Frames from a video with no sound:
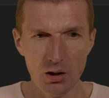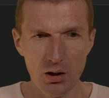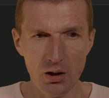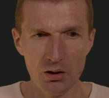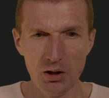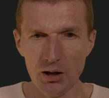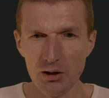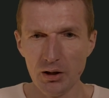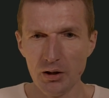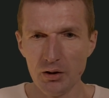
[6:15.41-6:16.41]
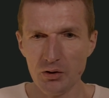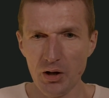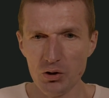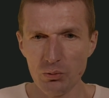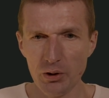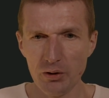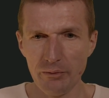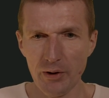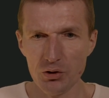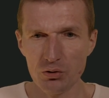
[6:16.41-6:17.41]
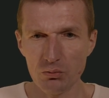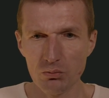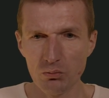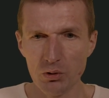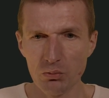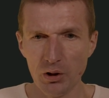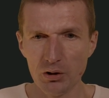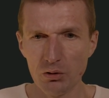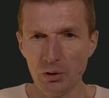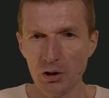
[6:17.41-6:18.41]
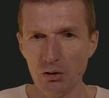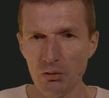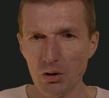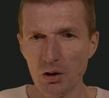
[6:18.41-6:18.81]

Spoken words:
And the handler is actually the function we created right now.